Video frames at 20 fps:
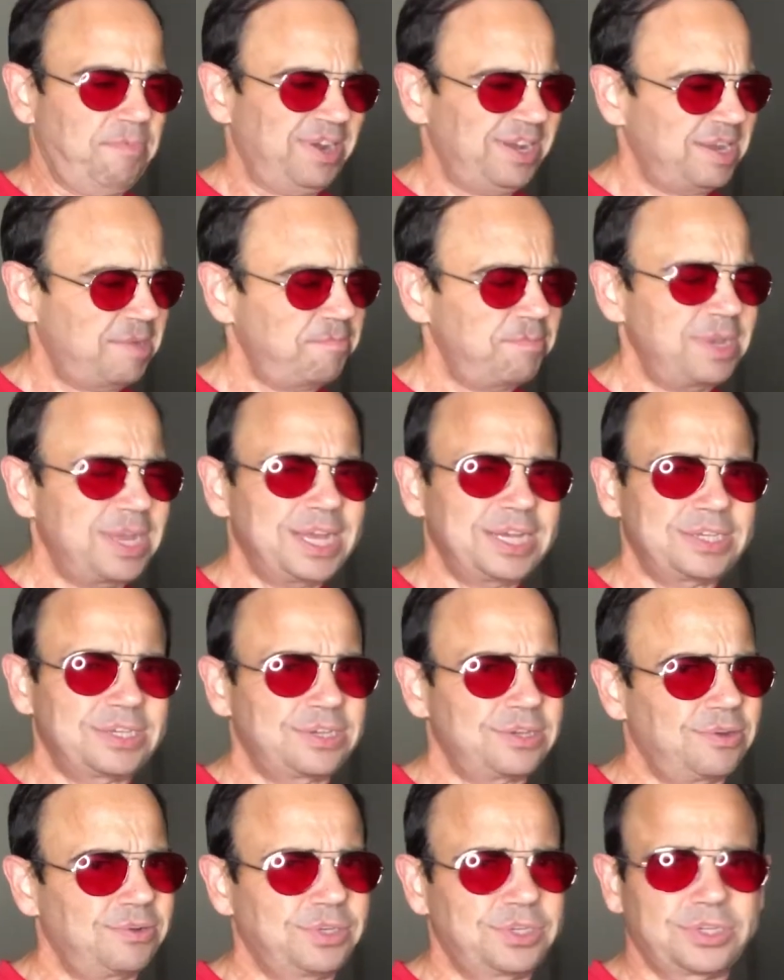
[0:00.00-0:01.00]
but I'm not
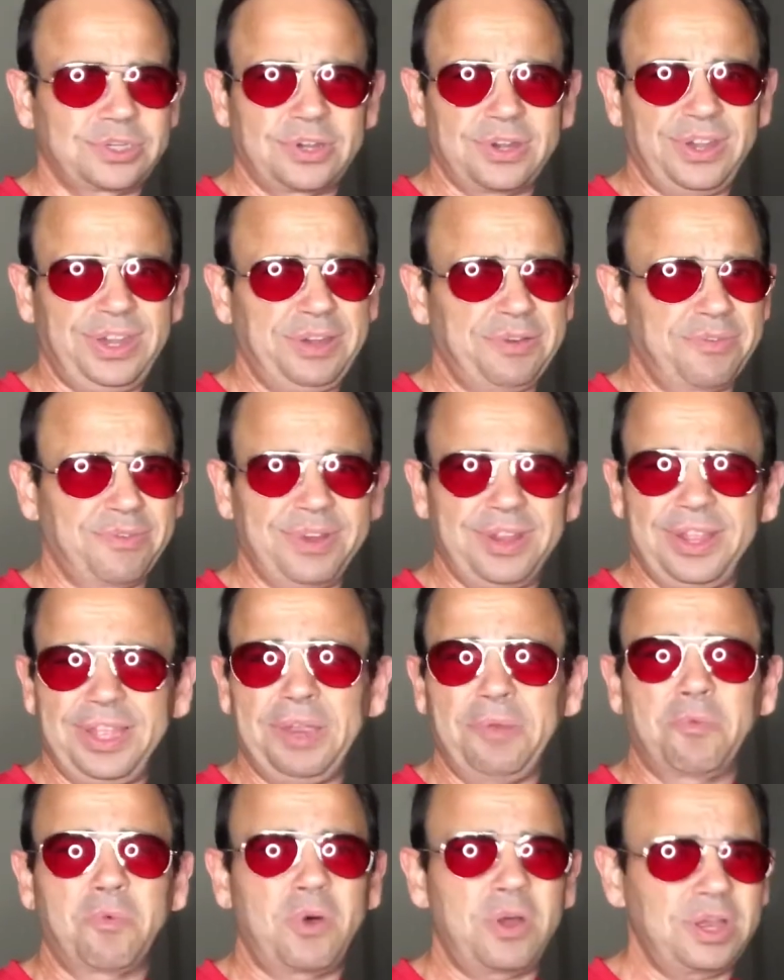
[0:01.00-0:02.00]
so sure you
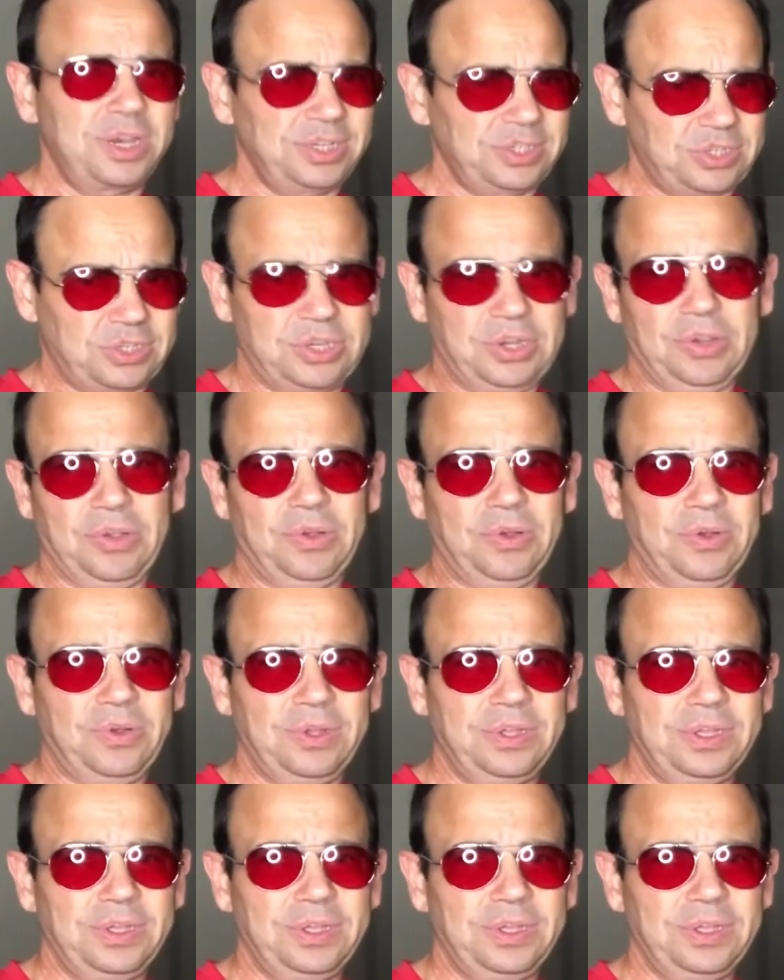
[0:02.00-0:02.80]
really want to.